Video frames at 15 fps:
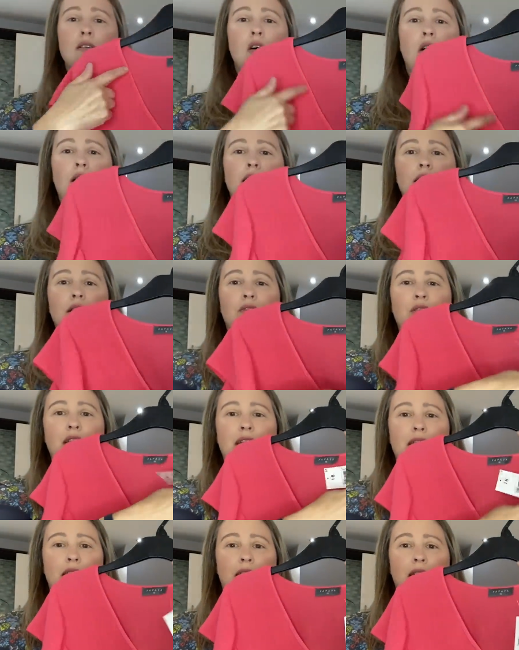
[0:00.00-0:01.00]
got a little
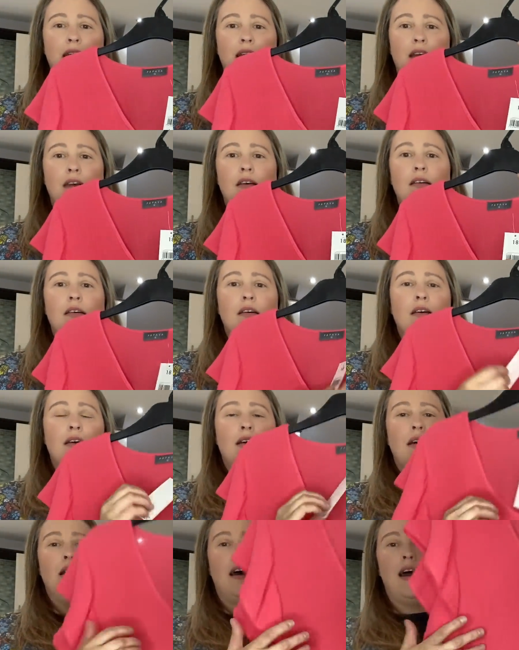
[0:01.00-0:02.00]
V-neck,
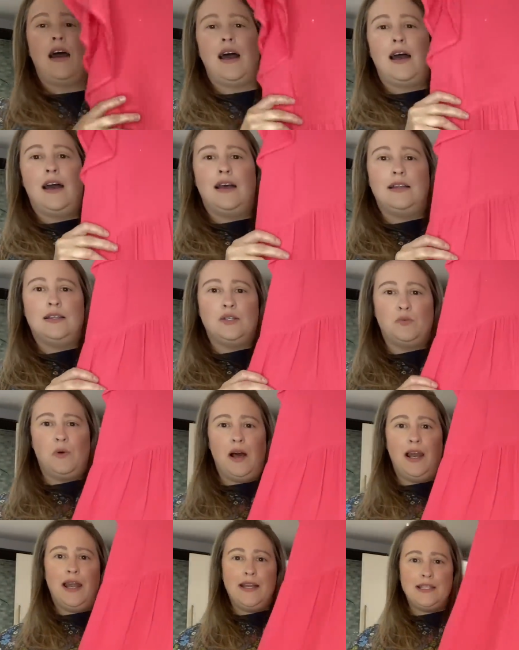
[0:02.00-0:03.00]
and what
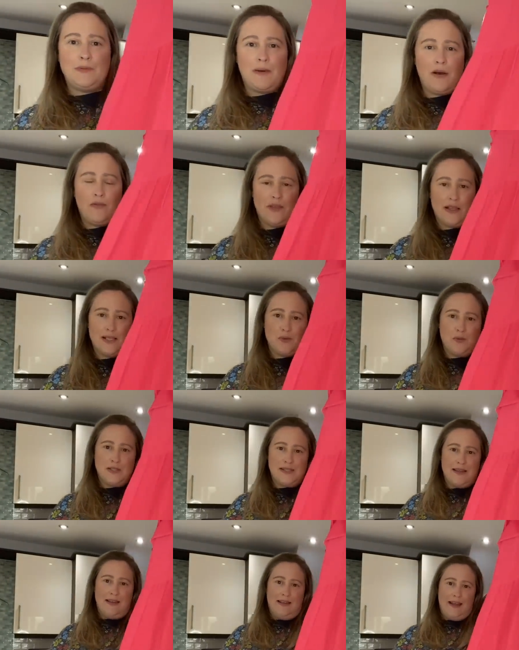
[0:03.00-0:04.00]
I liked about this was
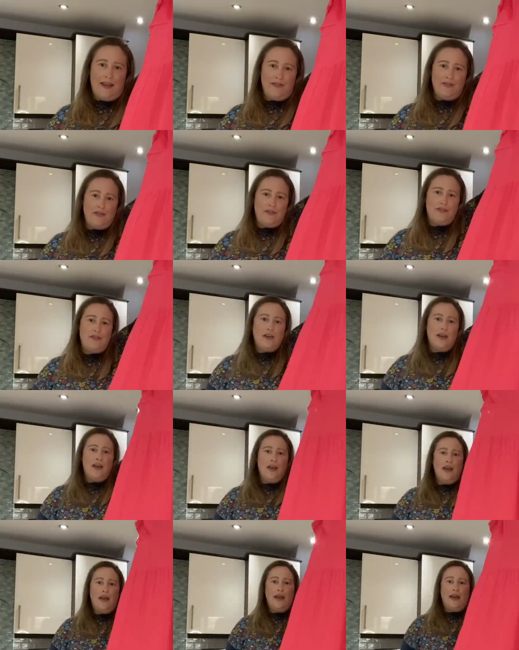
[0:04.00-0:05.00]
the length.
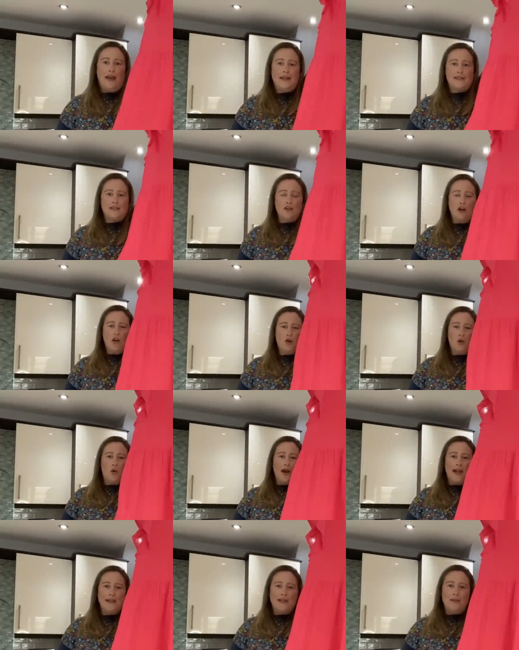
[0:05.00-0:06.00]
It's not
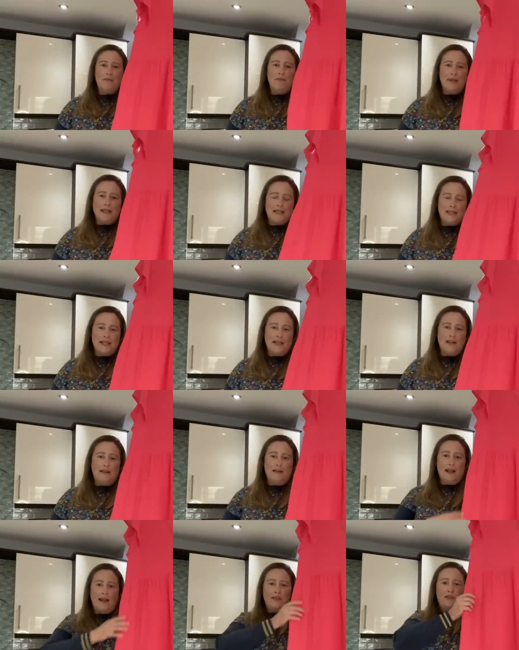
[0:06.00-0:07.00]
quite a midi
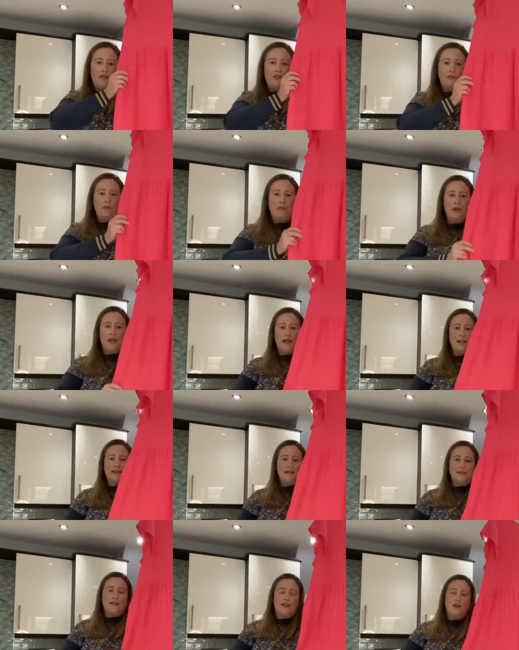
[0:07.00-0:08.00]
length, but
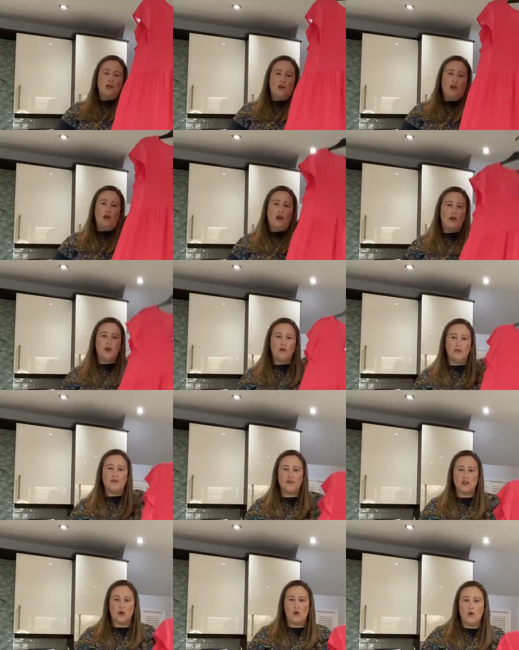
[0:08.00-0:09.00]
it's long enough
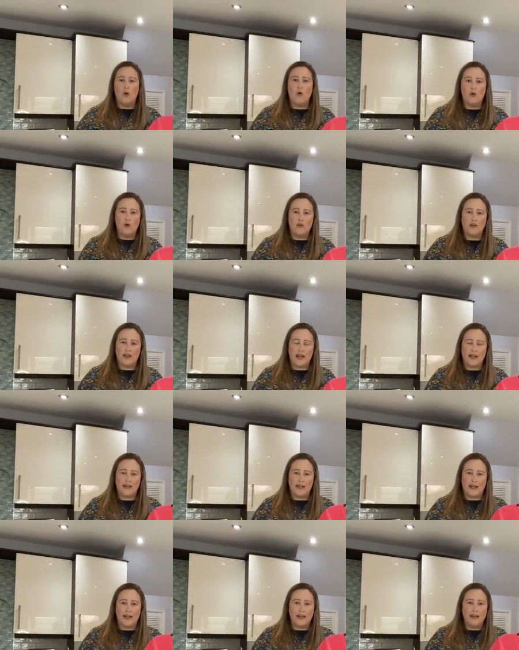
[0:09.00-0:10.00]
to go over your
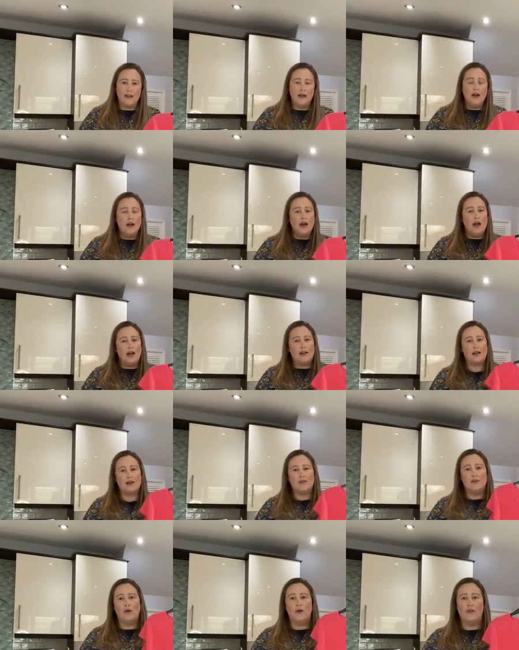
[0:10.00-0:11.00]
knee, and I
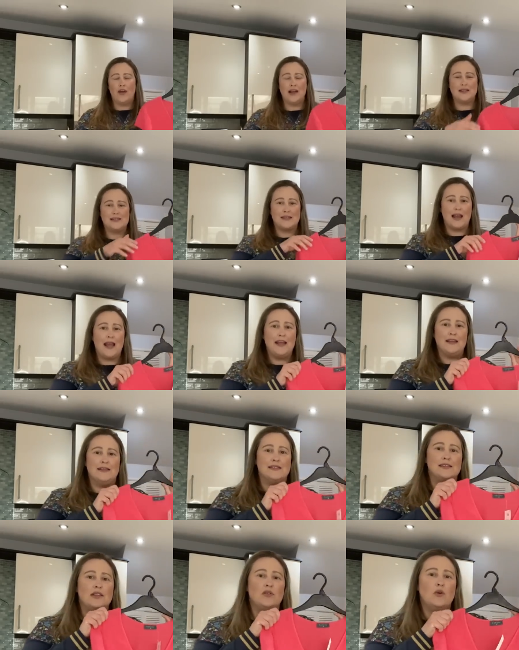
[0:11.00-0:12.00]
thought that's
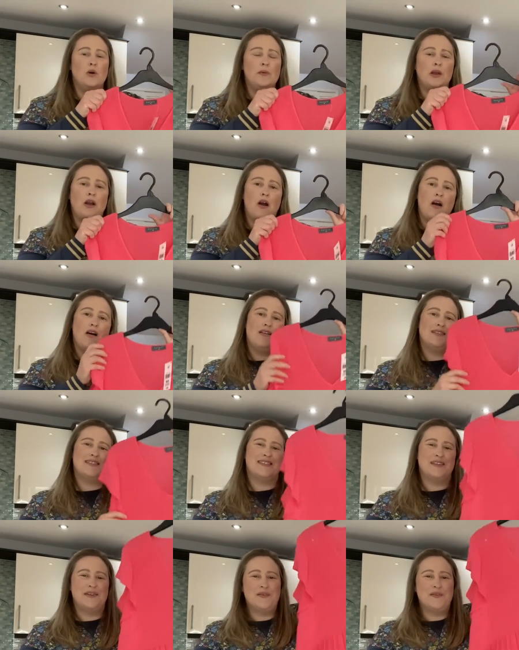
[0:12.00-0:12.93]
nice, you know, because